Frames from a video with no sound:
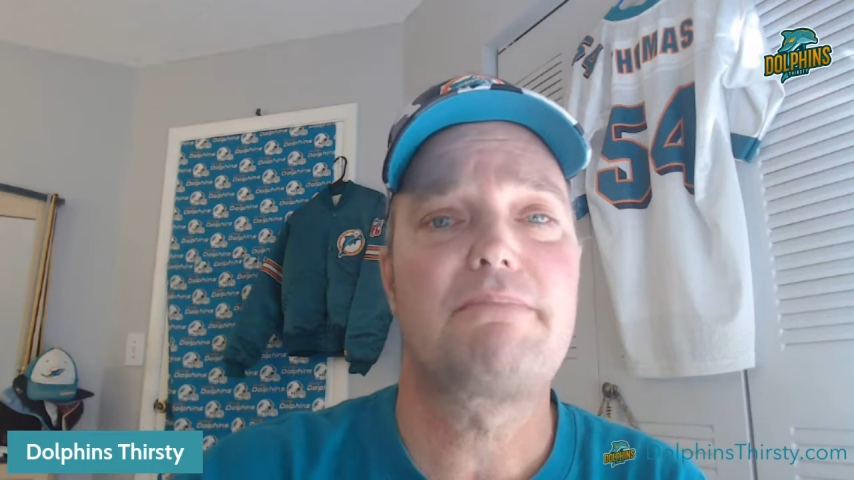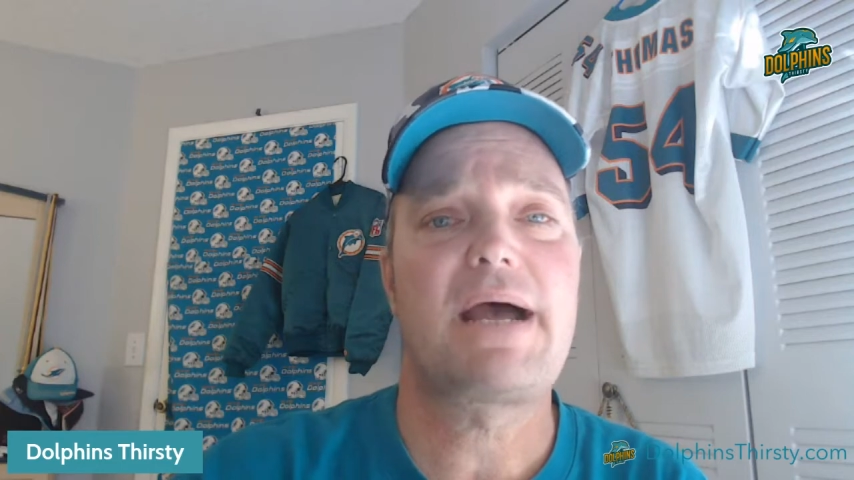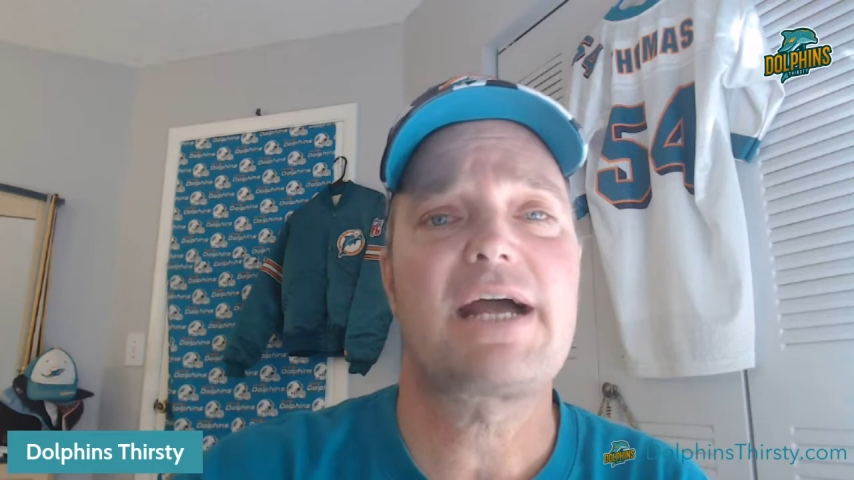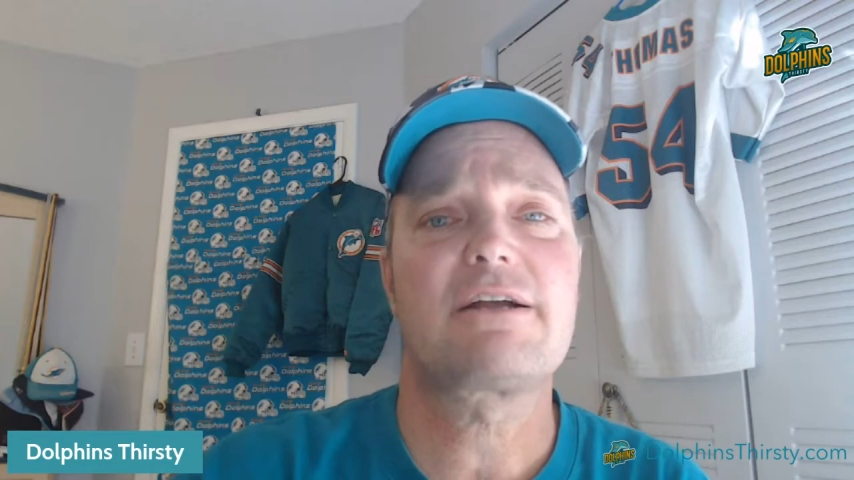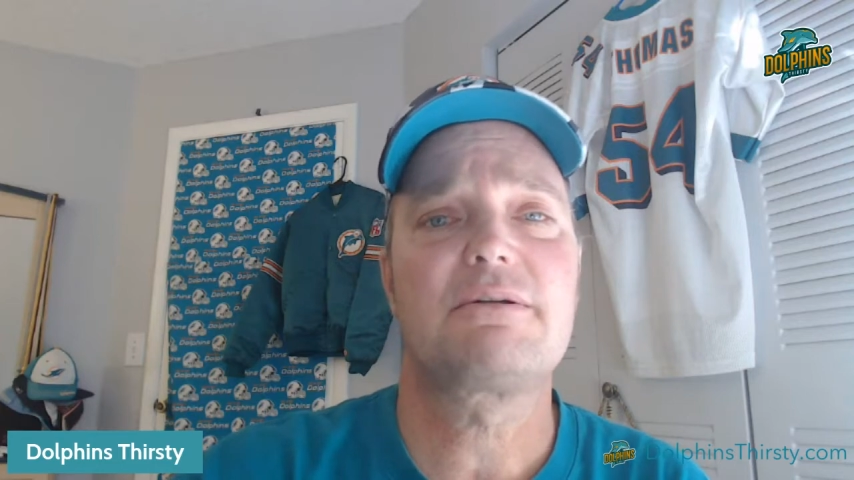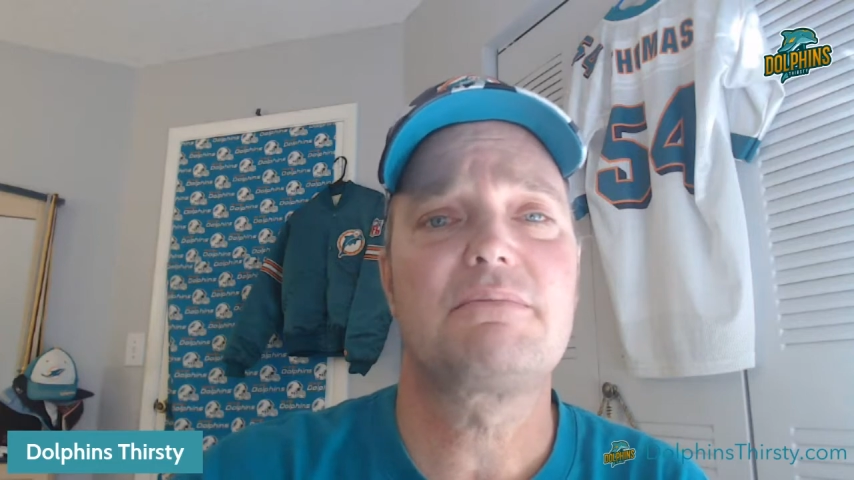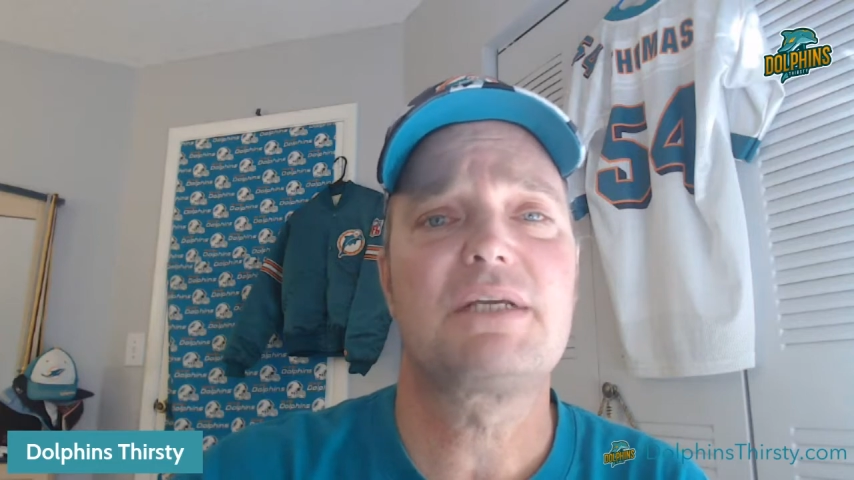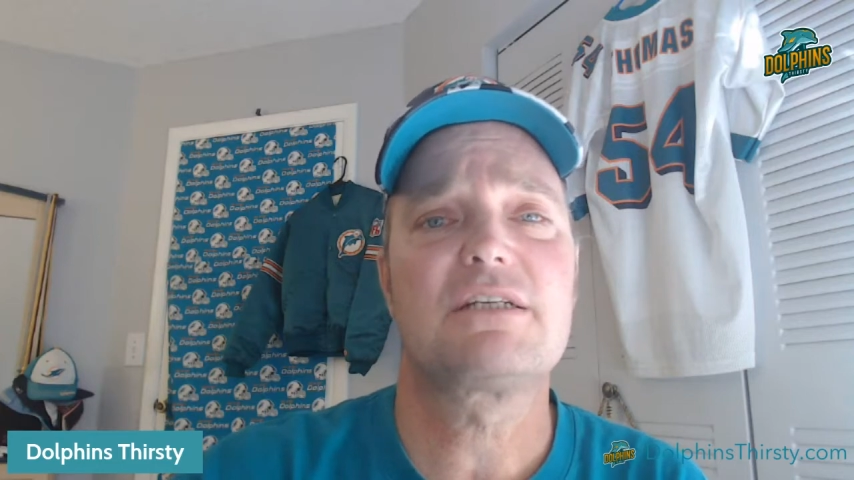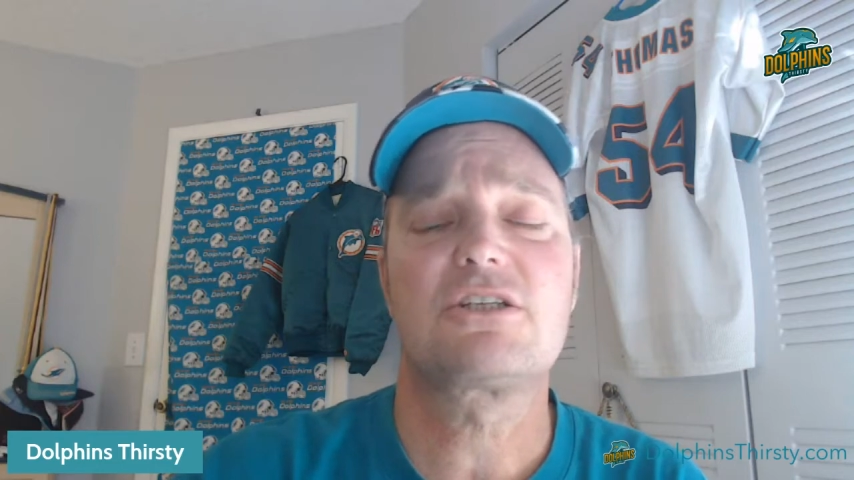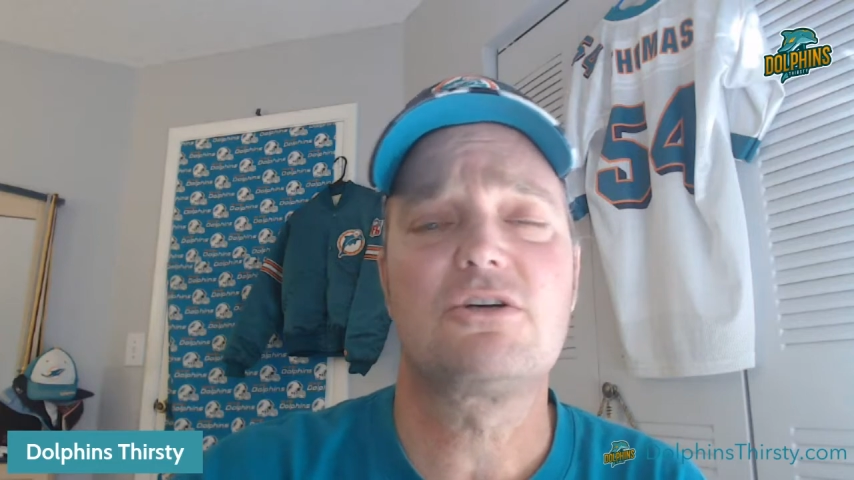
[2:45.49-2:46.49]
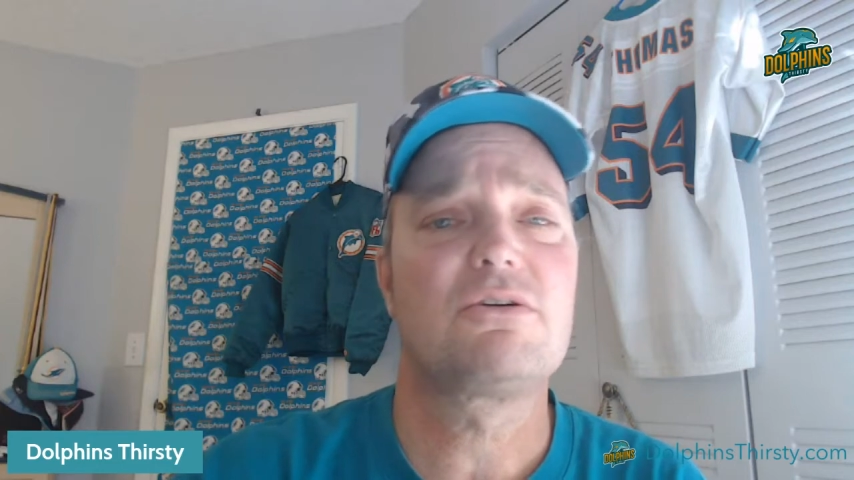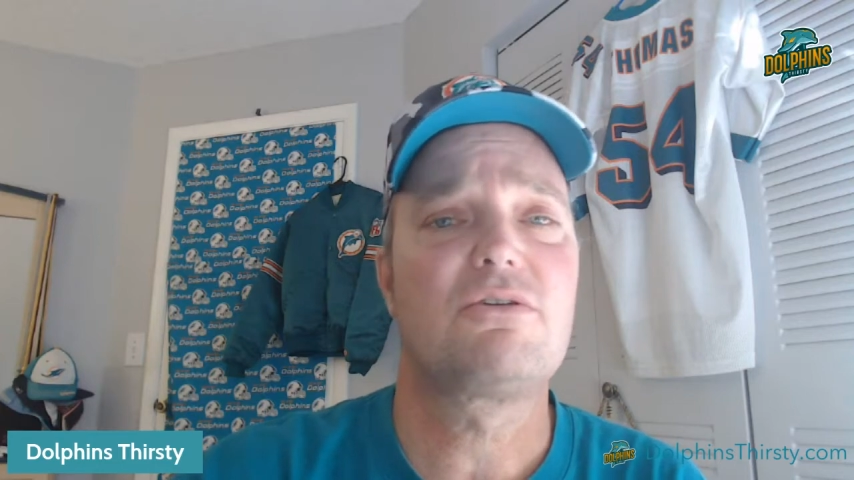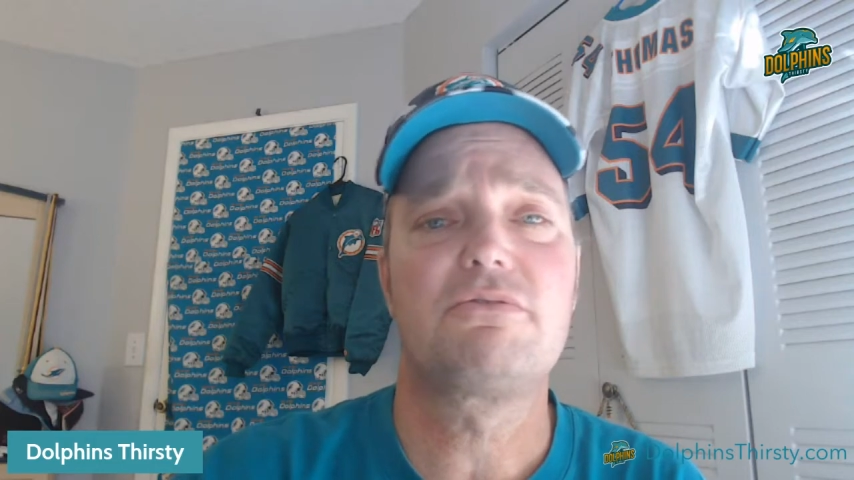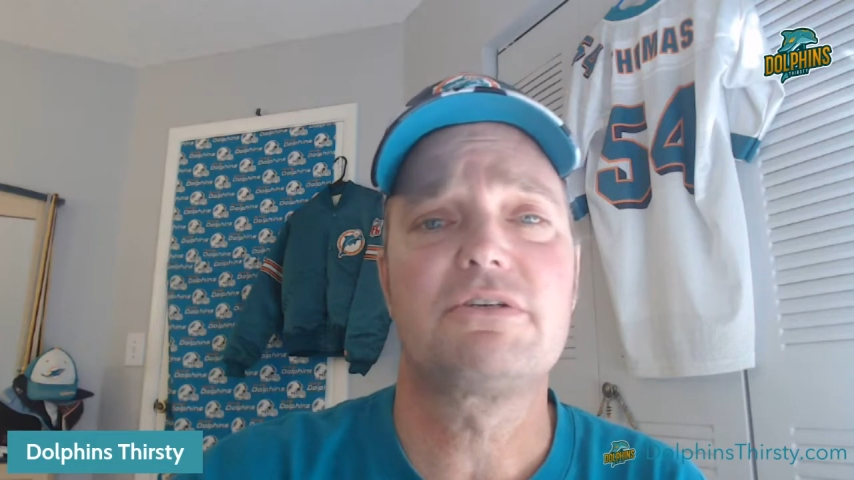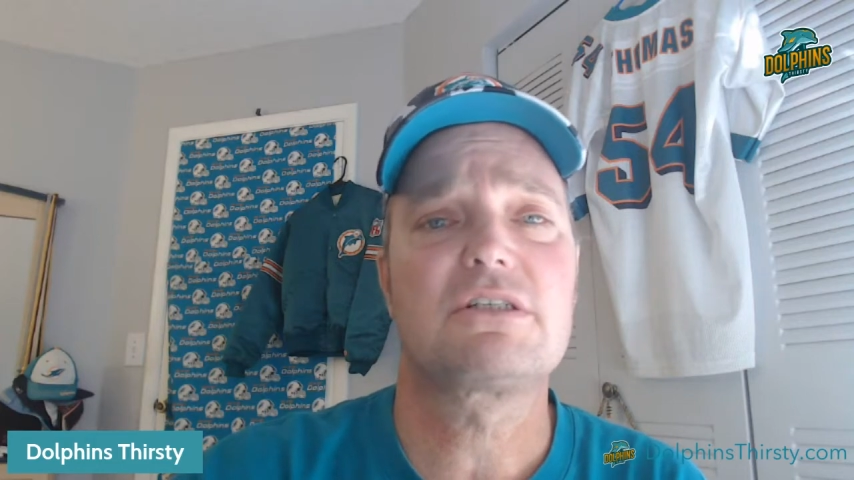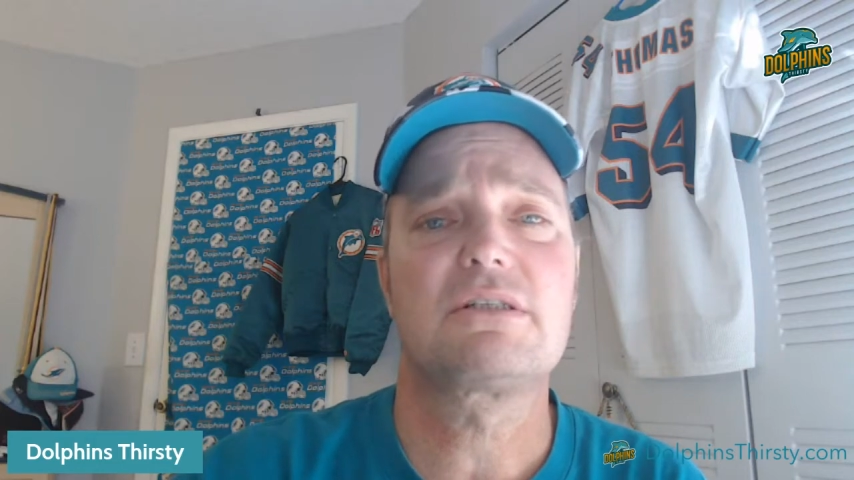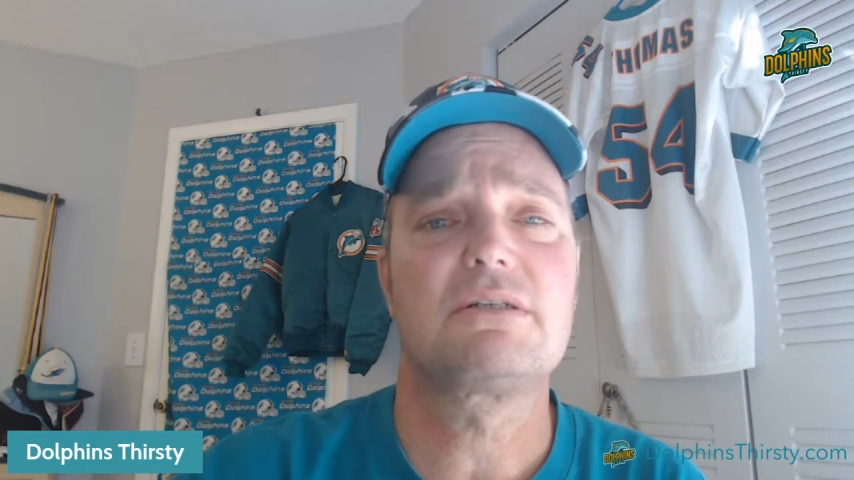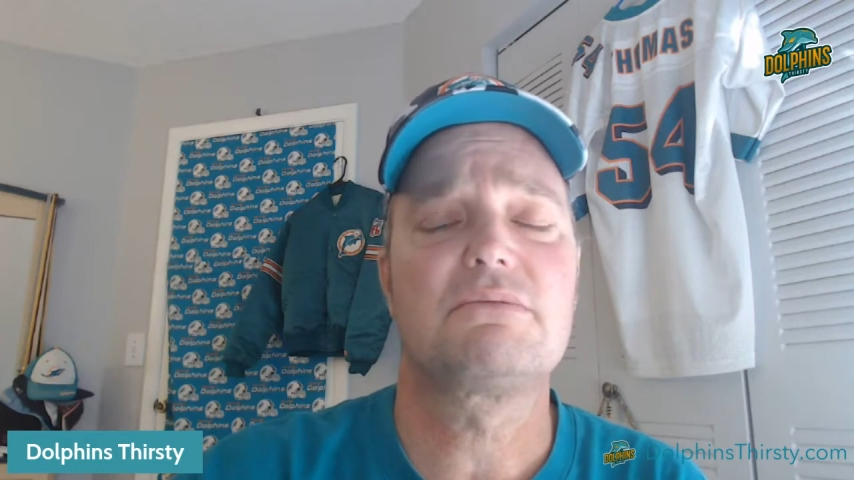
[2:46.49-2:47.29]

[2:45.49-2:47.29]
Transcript: back, because turnovers